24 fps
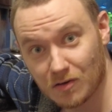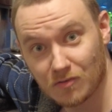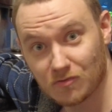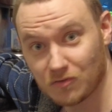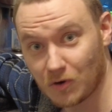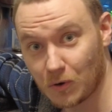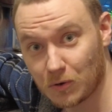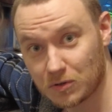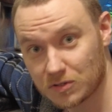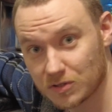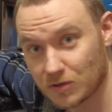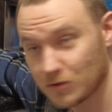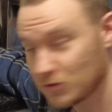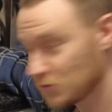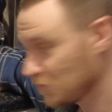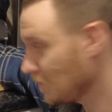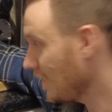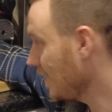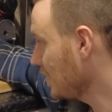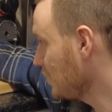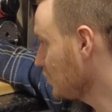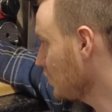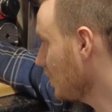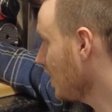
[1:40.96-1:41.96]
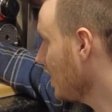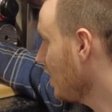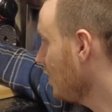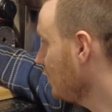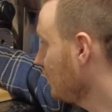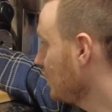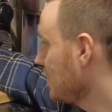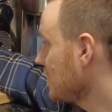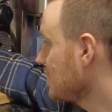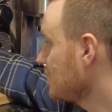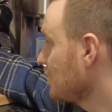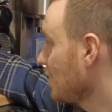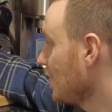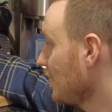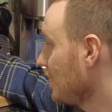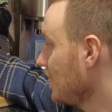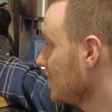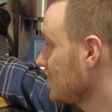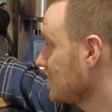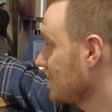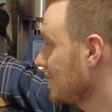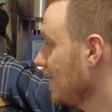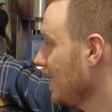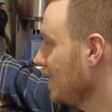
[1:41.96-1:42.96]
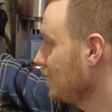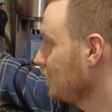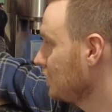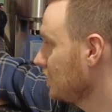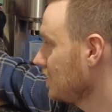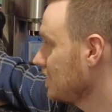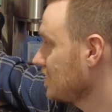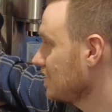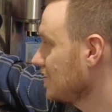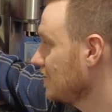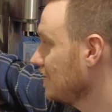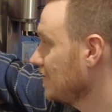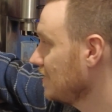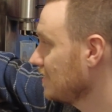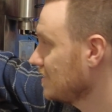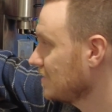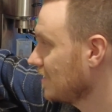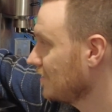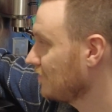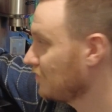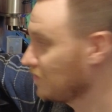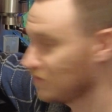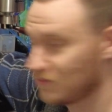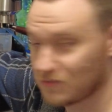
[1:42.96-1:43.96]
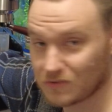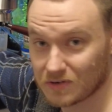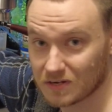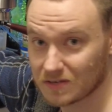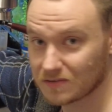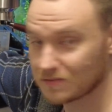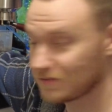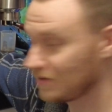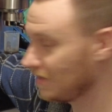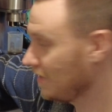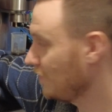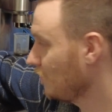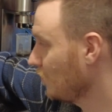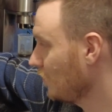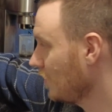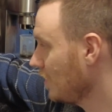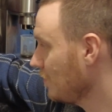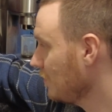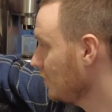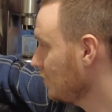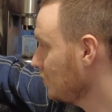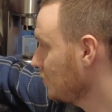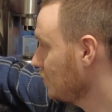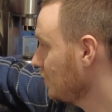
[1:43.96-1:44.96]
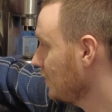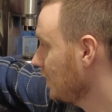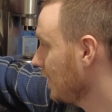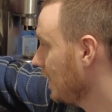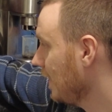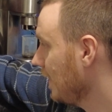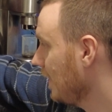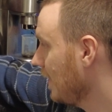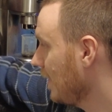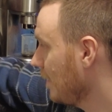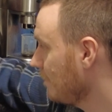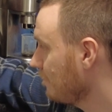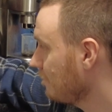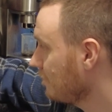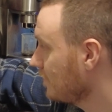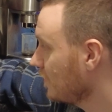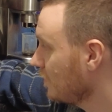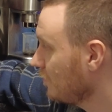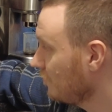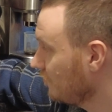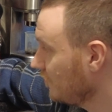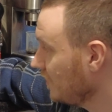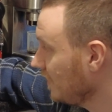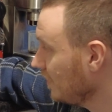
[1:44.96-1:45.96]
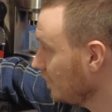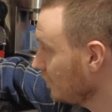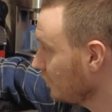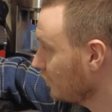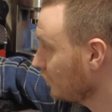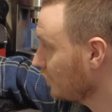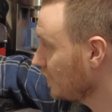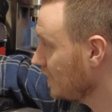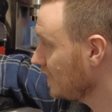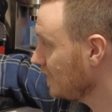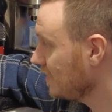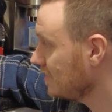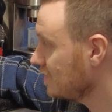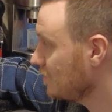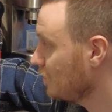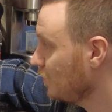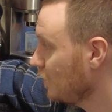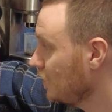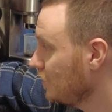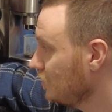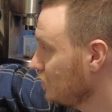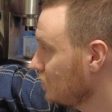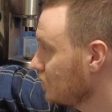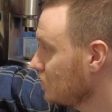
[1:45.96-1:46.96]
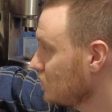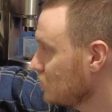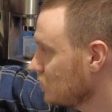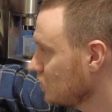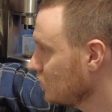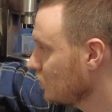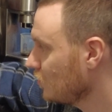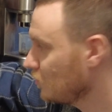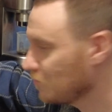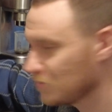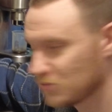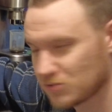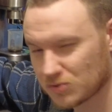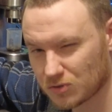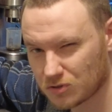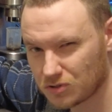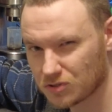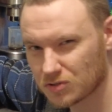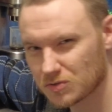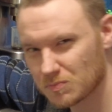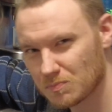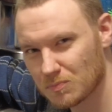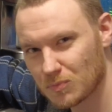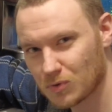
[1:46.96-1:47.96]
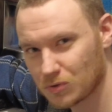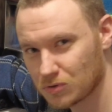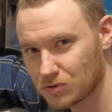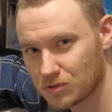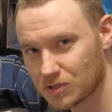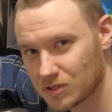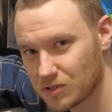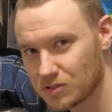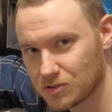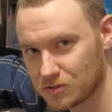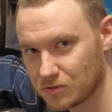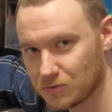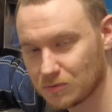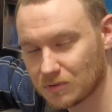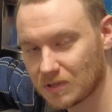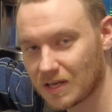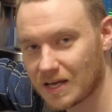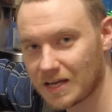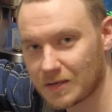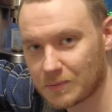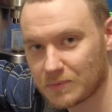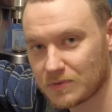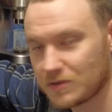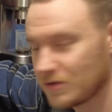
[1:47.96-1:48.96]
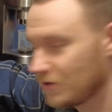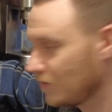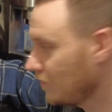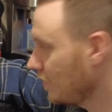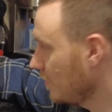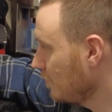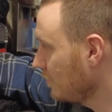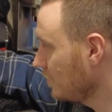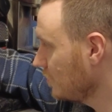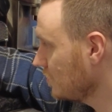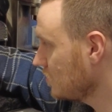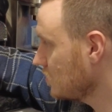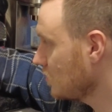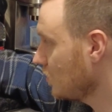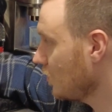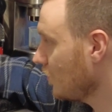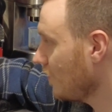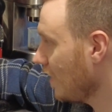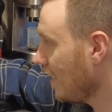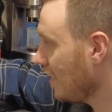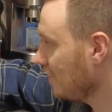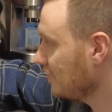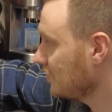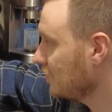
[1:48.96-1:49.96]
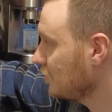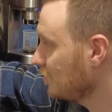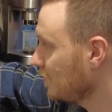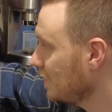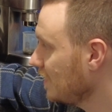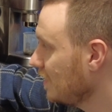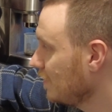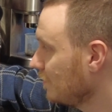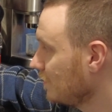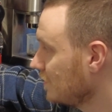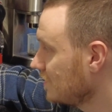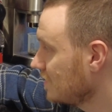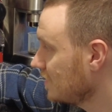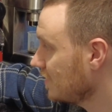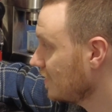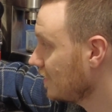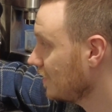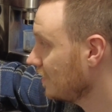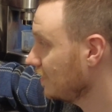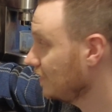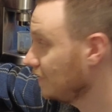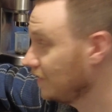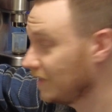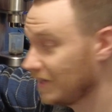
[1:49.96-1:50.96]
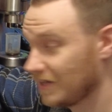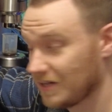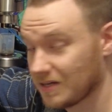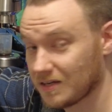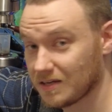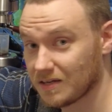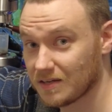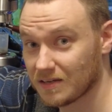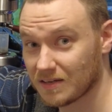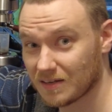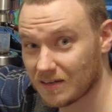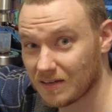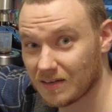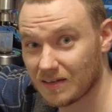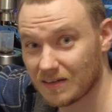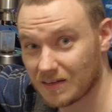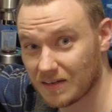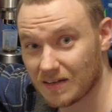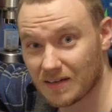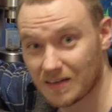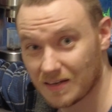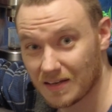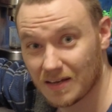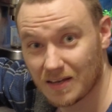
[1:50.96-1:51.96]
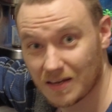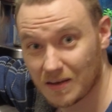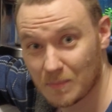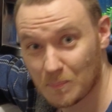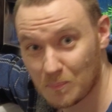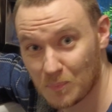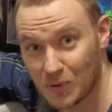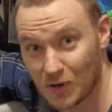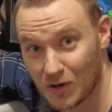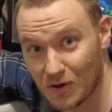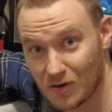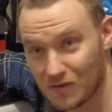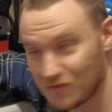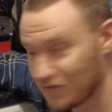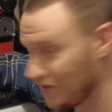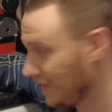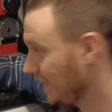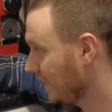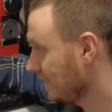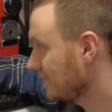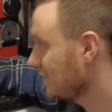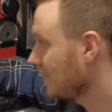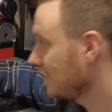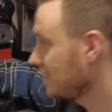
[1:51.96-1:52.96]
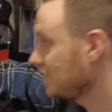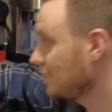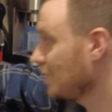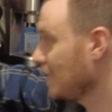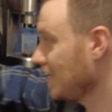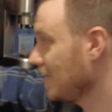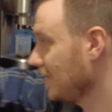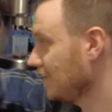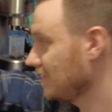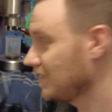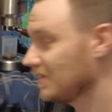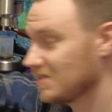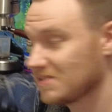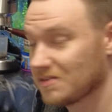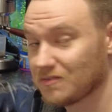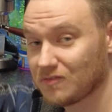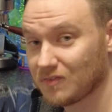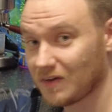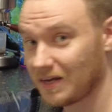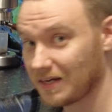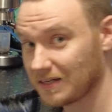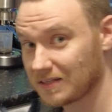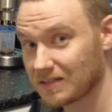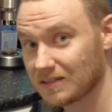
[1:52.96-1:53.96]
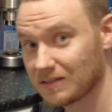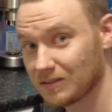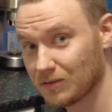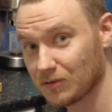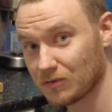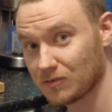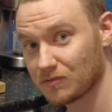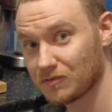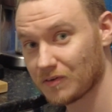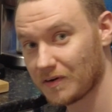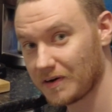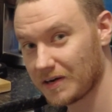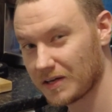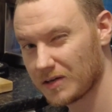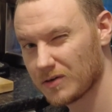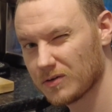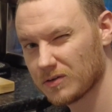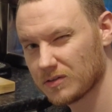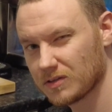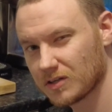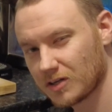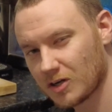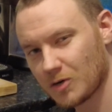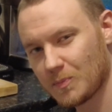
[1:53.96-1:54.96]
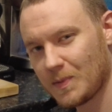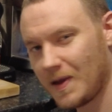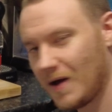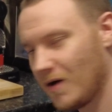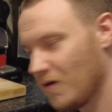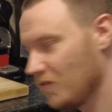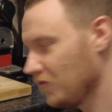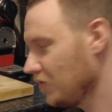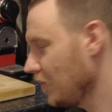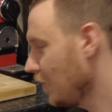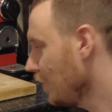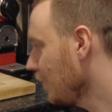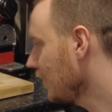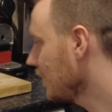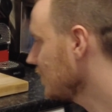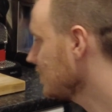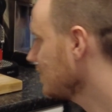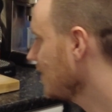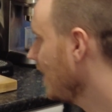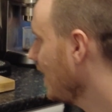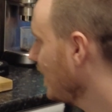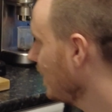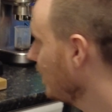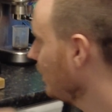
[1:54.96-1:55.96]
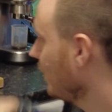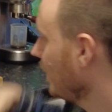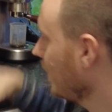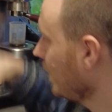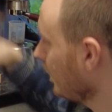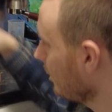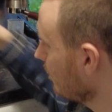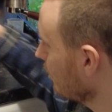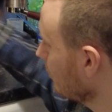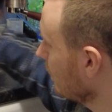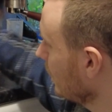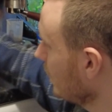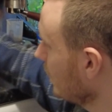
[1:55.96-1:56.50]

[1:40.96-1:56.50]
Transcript: Photos, my drive. It's my recent NGC 7331 image. Feel free to pinch and zoom and such as much as you like with your own images. They don't have to be particularly perfect to make this effect look very good. They're going to be out of focus anyway.